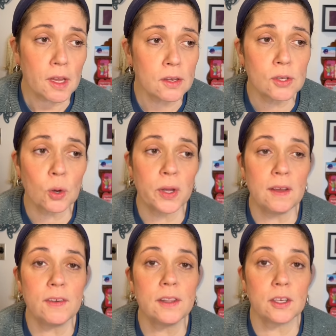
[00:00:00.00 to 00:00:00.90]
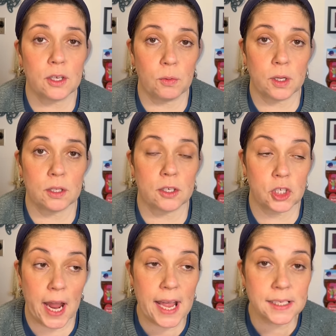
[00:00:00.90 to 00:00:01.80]
So even the Goodwill, the
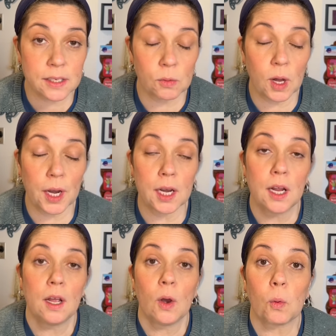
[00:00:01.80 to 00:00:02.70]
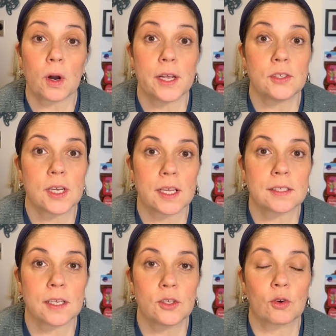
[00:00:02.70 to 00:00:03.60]
Chaska one, where I used to get
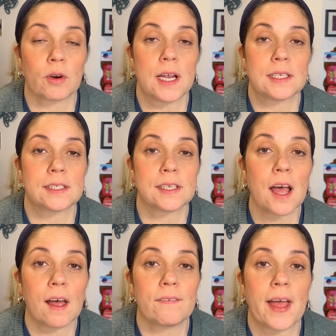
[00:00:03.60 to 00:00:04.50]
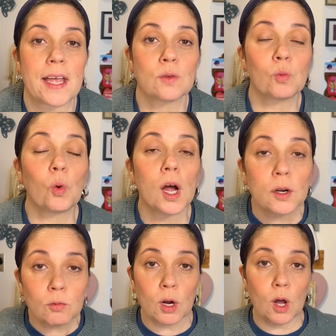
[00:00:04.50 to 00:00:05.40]
such great stuff, has
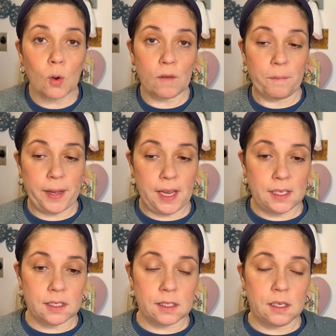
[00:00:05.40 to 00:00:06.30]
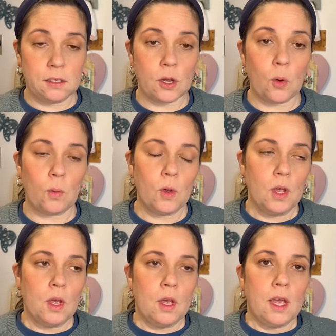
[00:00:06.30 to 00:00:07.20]
one row of bins. So
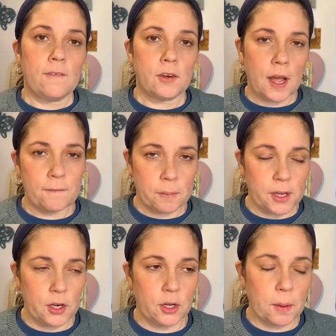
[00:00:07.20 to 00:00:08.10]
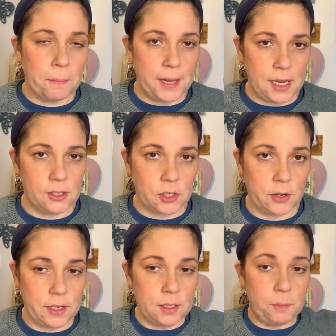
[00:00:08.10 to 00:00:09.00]
if you're not familiar, the bins
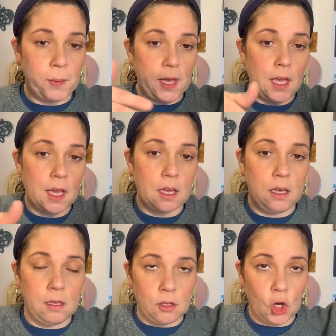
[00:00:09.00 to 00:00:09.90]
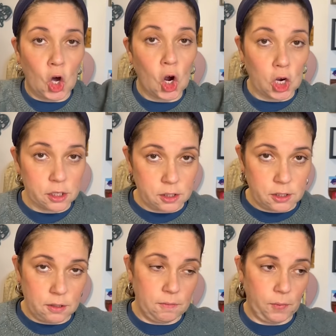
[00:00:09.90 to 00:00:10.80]
are these big
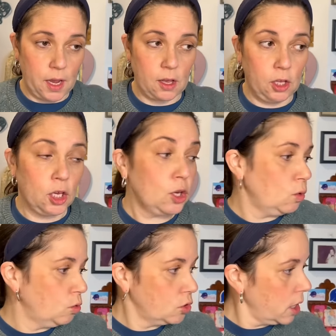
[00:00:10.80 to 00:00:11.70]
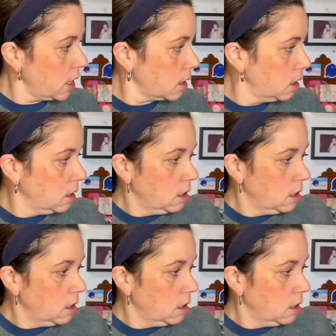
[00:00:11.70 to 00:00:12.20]
carts, like huge, like,